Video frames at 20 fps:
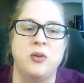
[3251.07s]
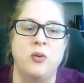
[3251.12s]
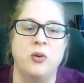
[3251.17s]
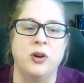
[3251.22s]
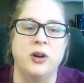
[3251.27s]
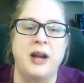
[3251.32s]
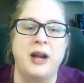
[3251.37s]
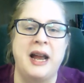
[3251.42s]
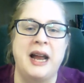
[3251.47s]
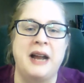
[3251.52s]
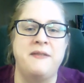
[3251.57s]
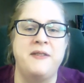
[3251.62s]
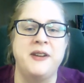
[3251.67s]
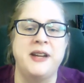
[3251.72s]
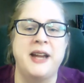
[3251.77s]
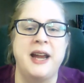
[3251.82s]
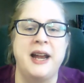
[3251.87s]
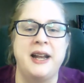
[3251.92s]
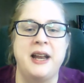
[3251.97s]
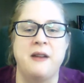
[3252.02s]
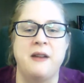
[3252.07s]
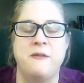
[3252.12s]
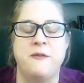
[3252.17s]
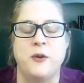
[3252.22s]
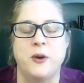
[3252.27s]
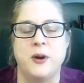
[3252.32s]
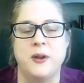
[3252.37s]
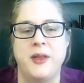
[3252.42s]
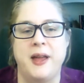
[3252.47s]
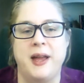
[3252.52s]
or advocating
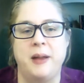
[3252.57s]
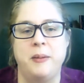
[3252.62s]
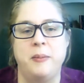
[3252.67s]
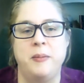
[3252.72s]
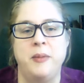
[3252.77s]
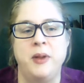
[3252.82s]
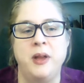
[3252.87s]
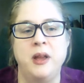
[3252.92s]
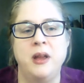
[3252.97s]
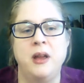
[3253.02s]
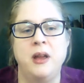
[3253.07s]
for them,